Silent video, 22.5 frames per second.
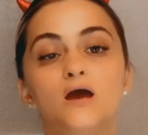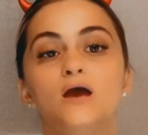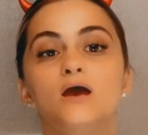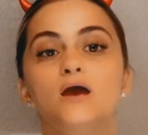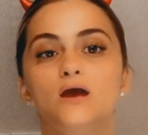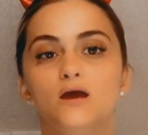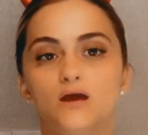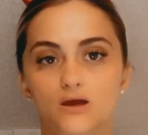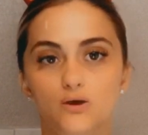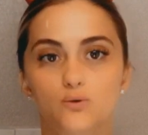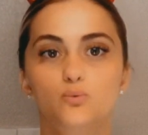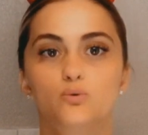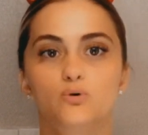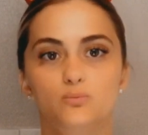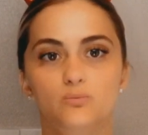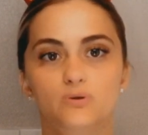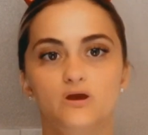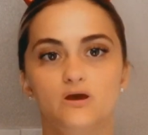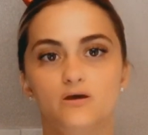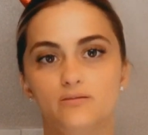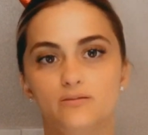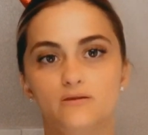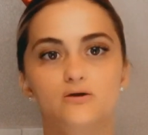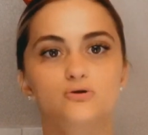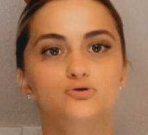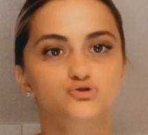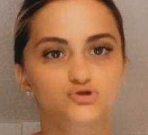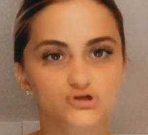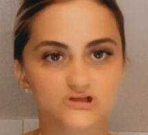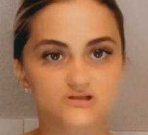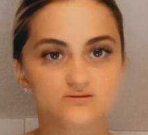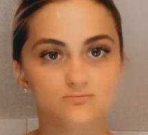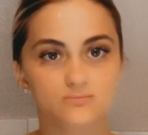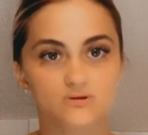it will be on there,
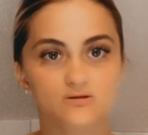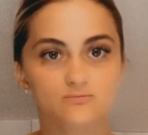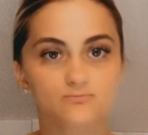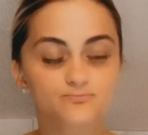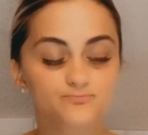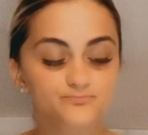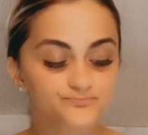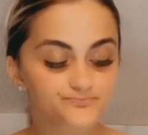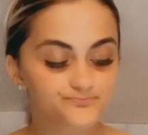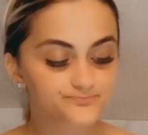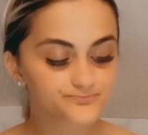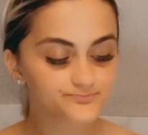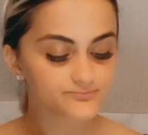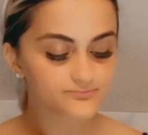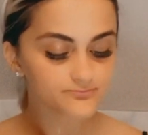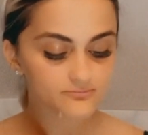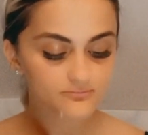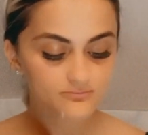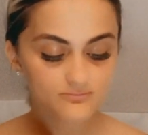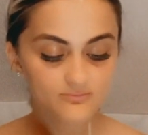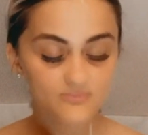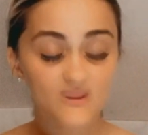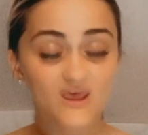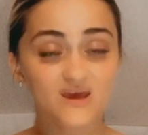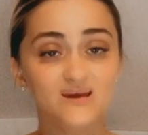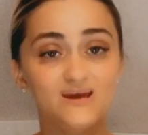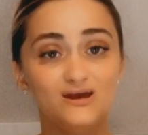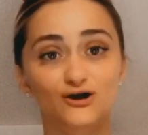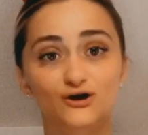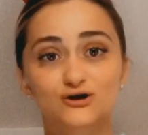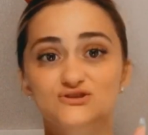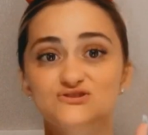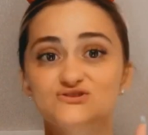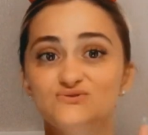trust me. And
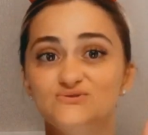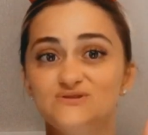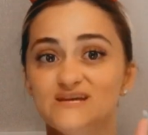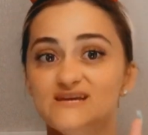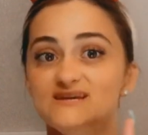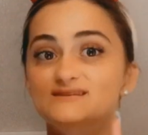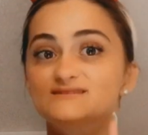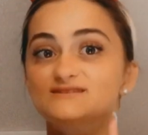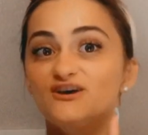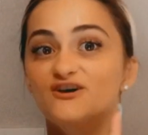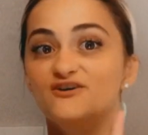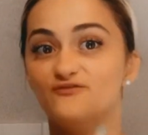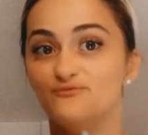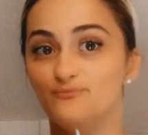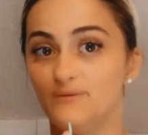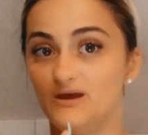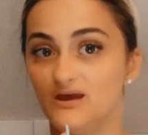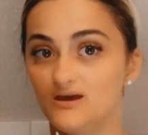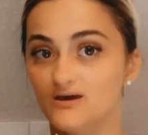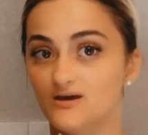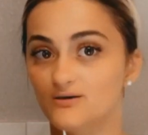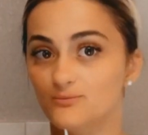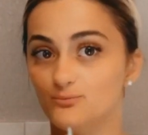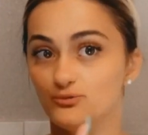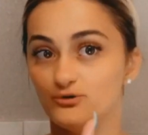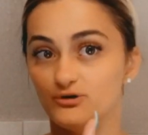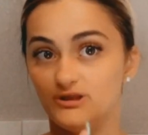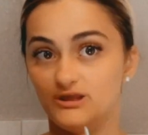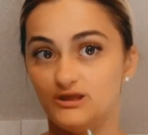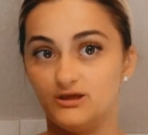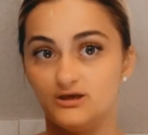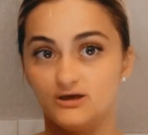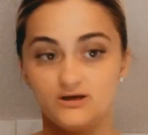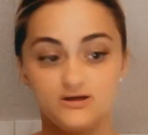it also takes off makeup
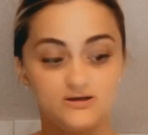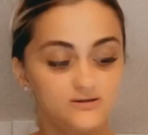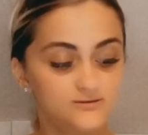really good.